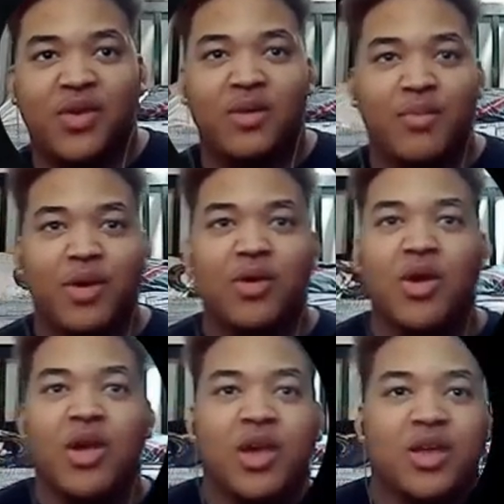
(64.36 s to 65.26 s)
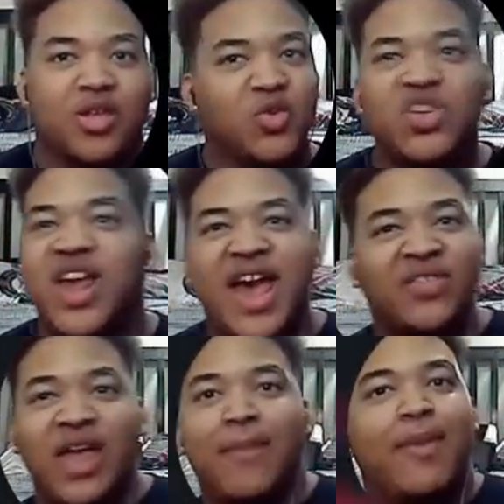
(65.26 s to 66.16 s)
with it, bro. You should
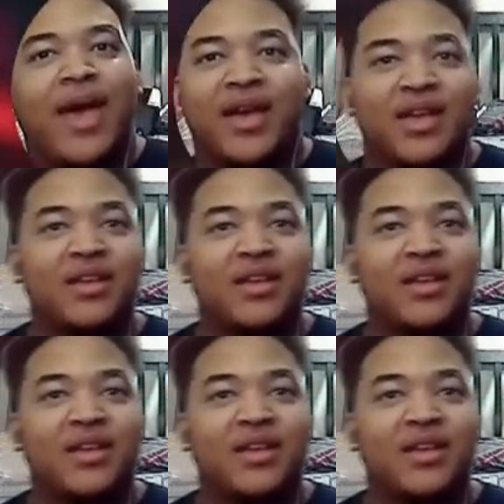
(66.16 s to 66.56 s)
add that back.